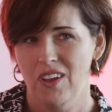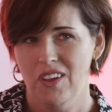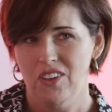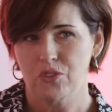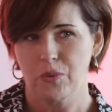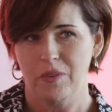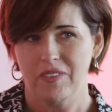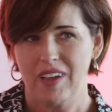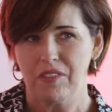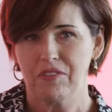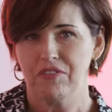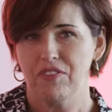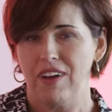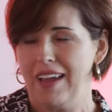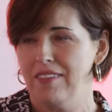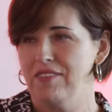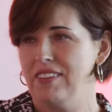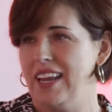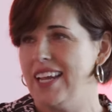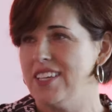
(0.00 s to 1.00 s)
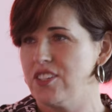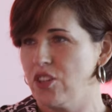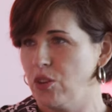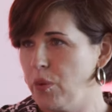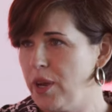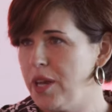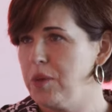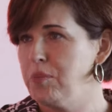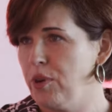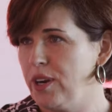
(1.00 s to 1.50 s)
So we've got five days of the
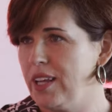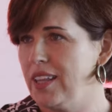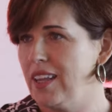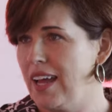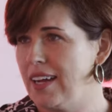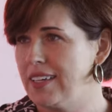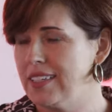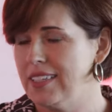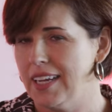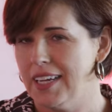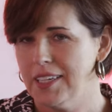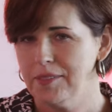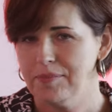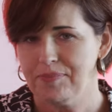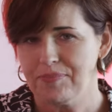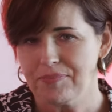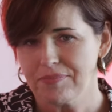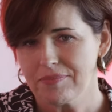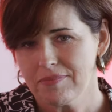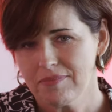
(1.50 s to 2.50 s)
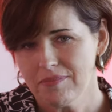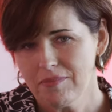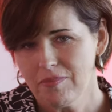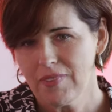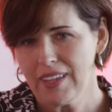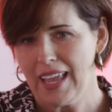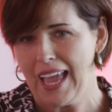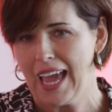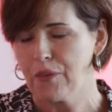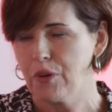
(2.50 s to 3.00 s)
week pretty locked up.
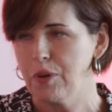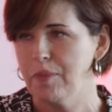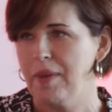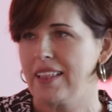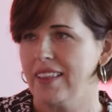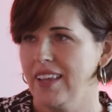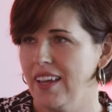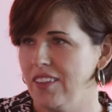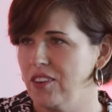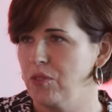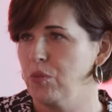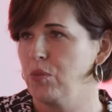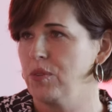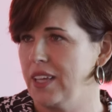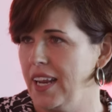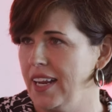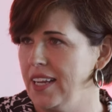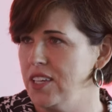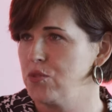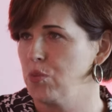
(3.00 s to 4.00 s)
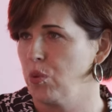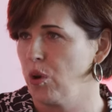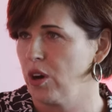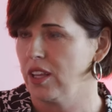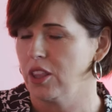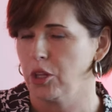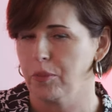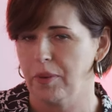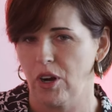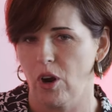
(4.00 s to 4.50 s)
How do we make the other days work
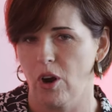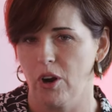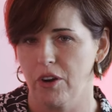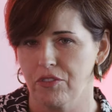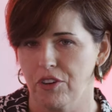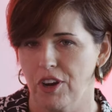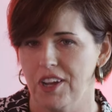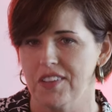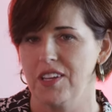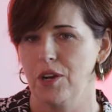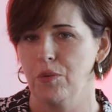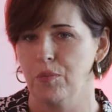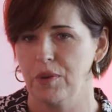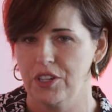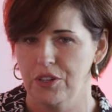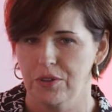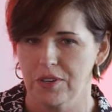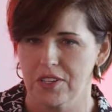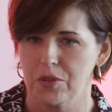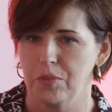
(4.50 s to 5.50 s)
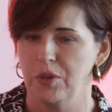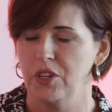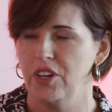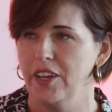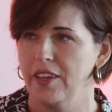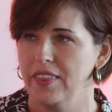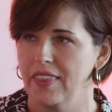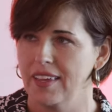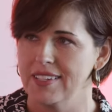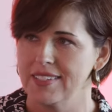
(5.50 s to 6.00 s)
a little bit harder for us? And we're doing some
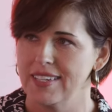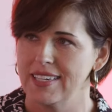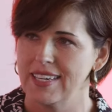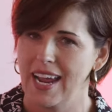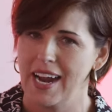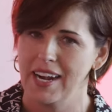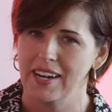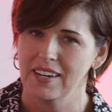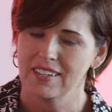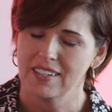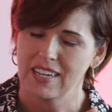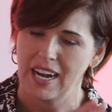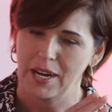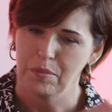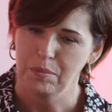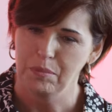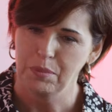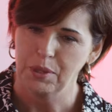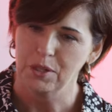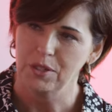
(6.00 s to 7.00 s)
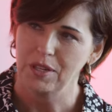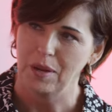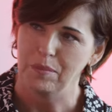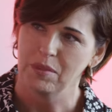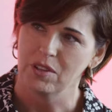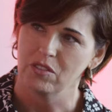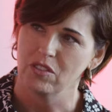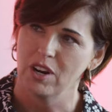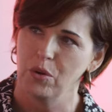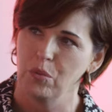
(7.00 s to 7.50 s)
unique things to to kind of build up
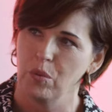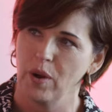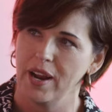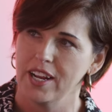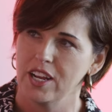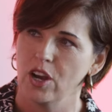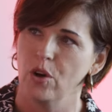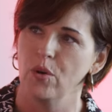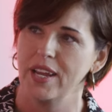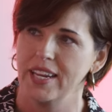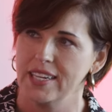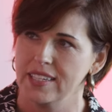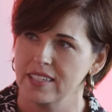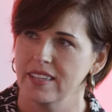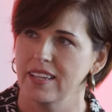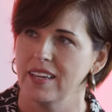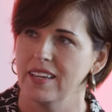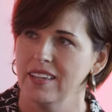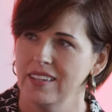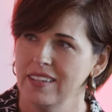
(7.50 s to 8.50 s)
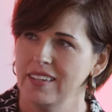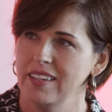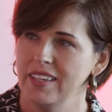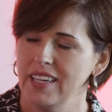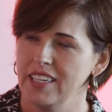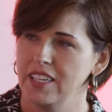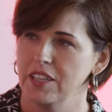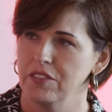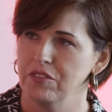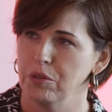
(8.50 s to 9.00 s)
the runway going into the
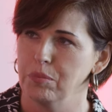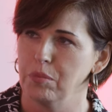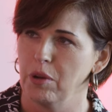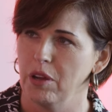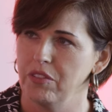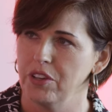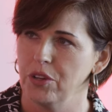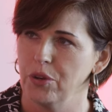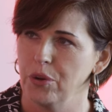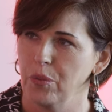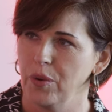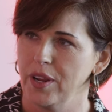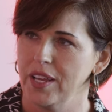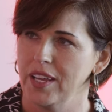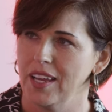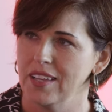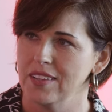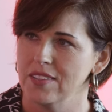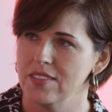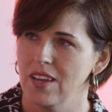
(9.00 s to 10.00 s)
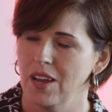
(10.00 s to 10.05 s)
into the football viewing weekend. Okay.